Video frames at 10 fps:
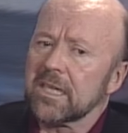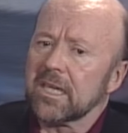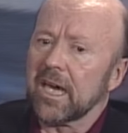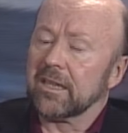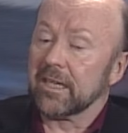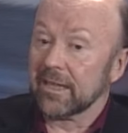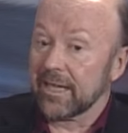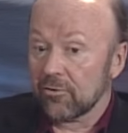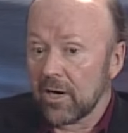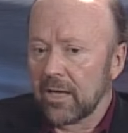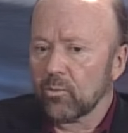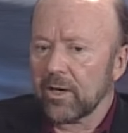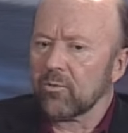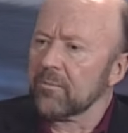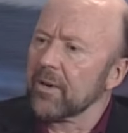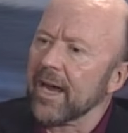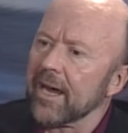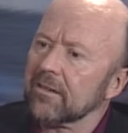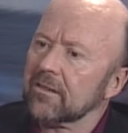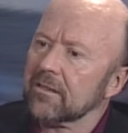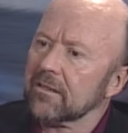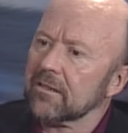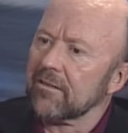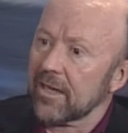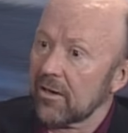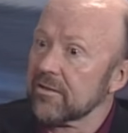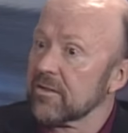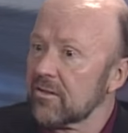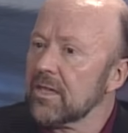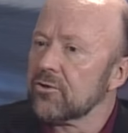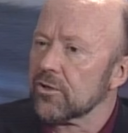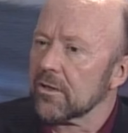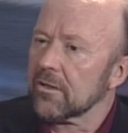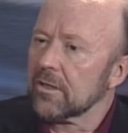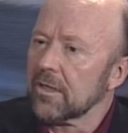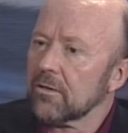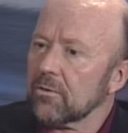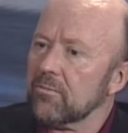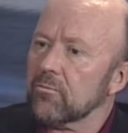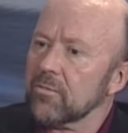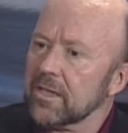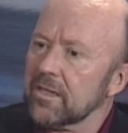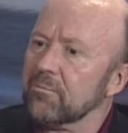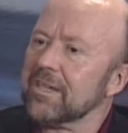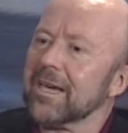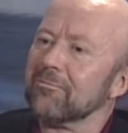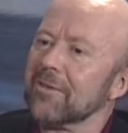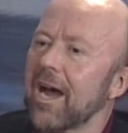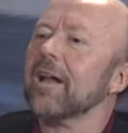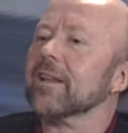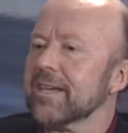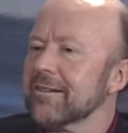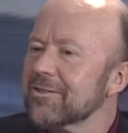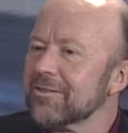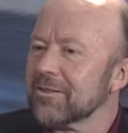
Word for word: And then later on, when I went back there as a teacher, we became colleagues,